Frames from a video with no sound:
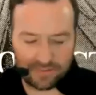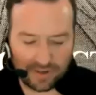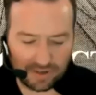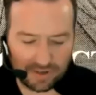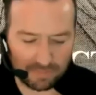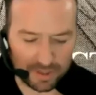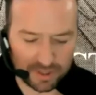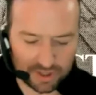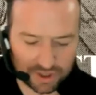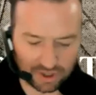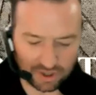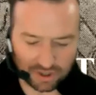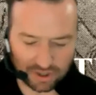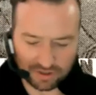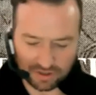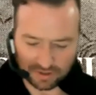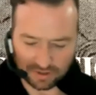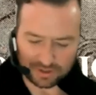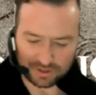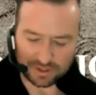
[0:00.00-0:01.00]
very much,
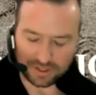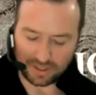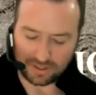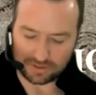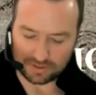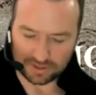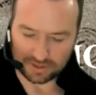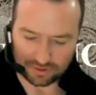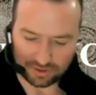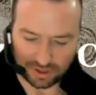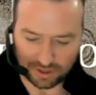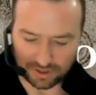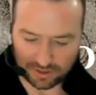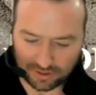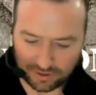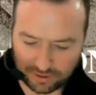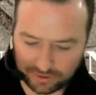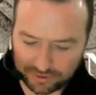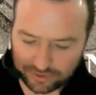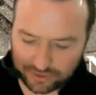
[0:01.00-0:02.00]
Conor. It struck,
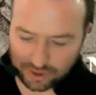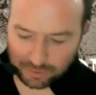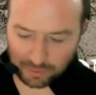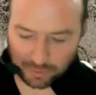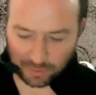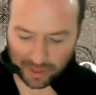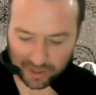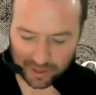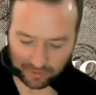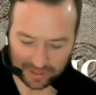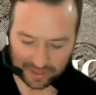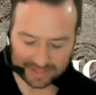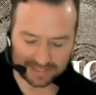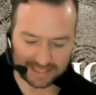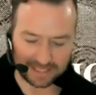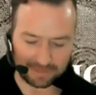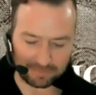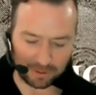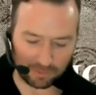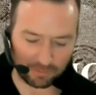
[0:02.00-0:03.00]
you started with being
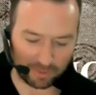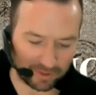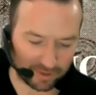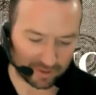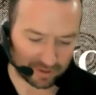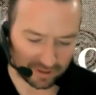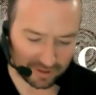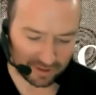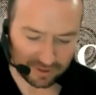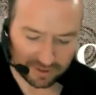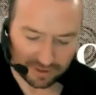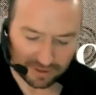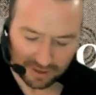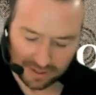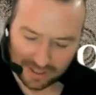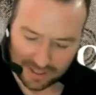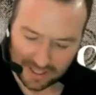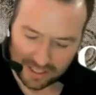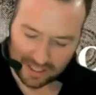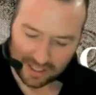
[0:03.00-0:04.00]
Gretzky, but with I
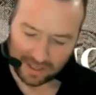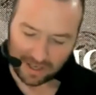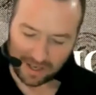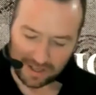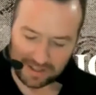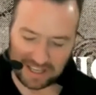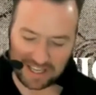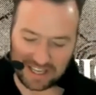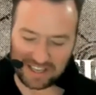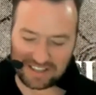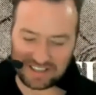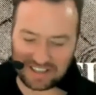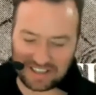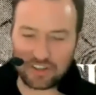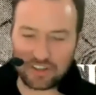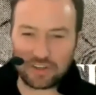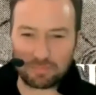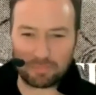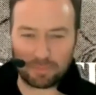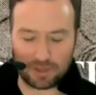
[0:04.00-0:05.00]

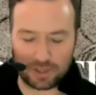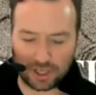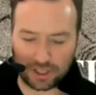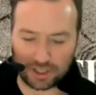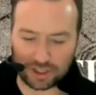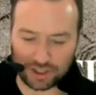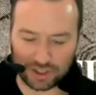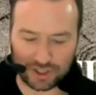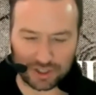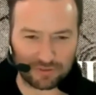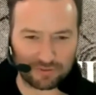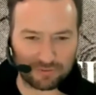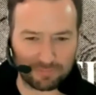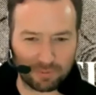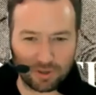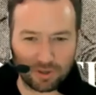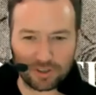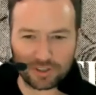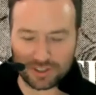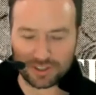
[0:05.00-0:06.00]
think the production of
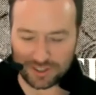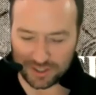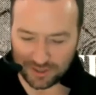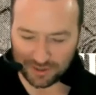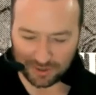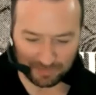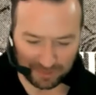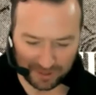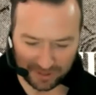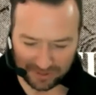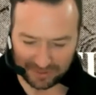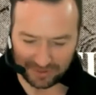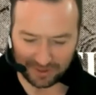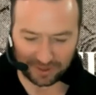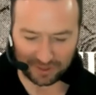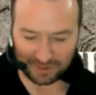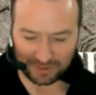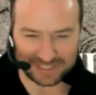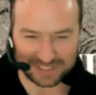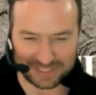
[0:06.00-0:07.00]
books. You're
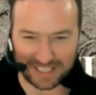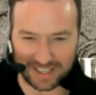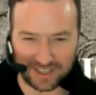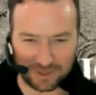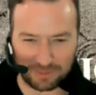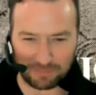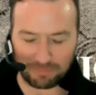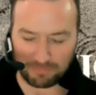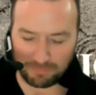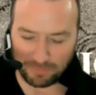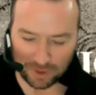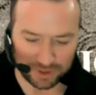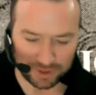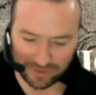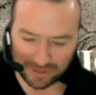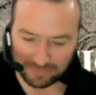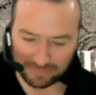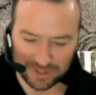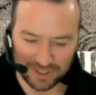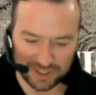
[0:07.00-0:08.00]
the second most
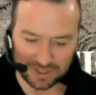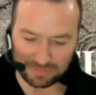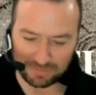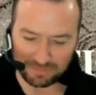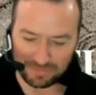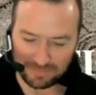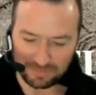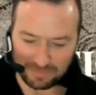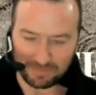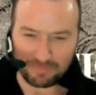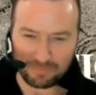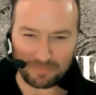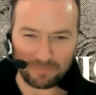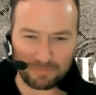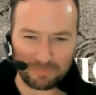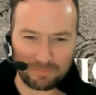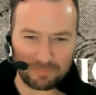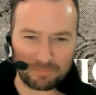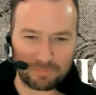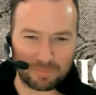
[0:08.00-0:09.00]
famous
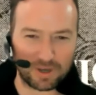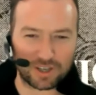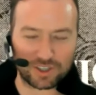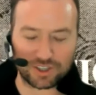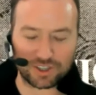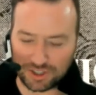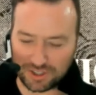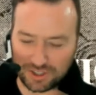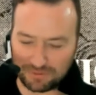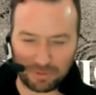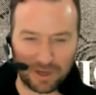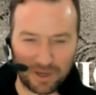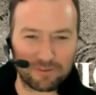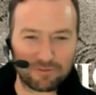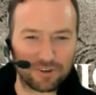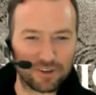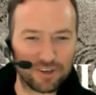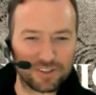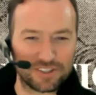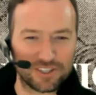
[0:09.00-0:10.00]
production of
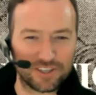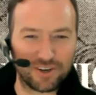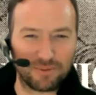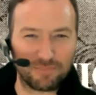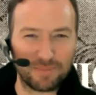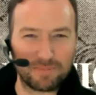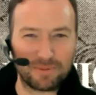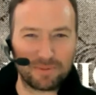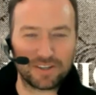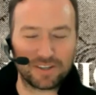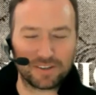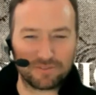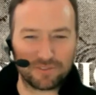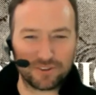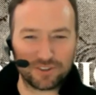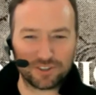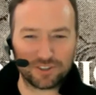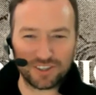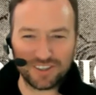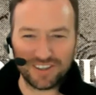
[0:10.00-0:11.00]
Brantford, Ontario, maybe in the
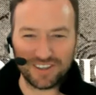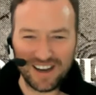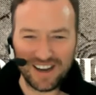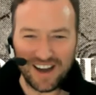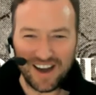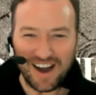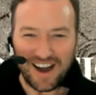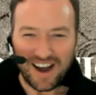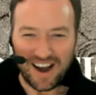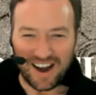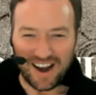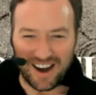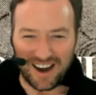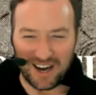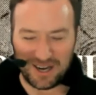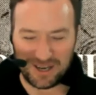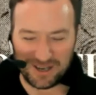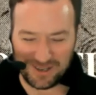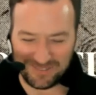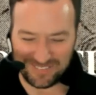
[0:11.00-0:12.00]
future.
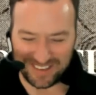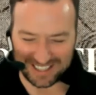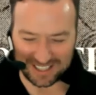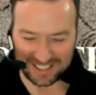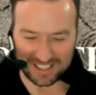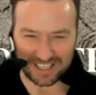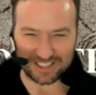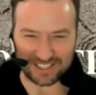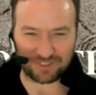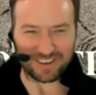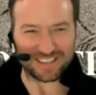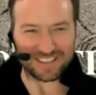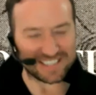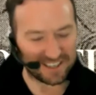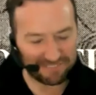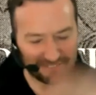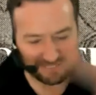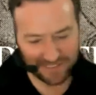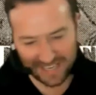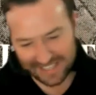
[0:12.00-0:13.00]
As
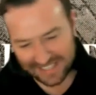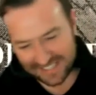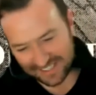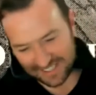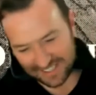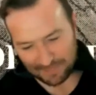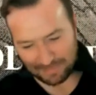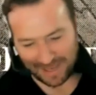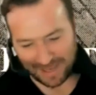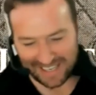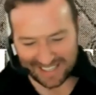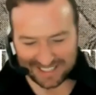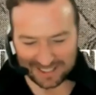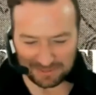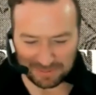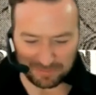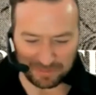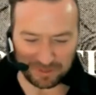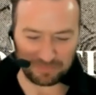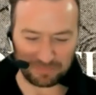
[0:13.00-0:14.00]
Gretzky fades into the
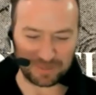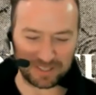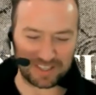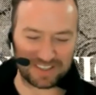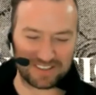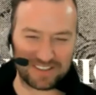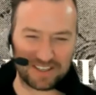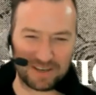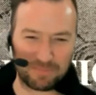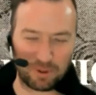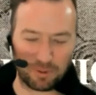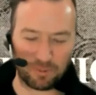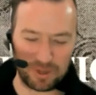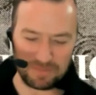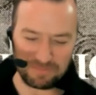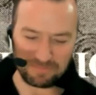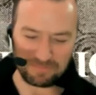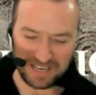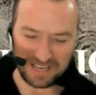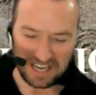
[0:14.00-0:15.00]
past, maybe you'll be the number one.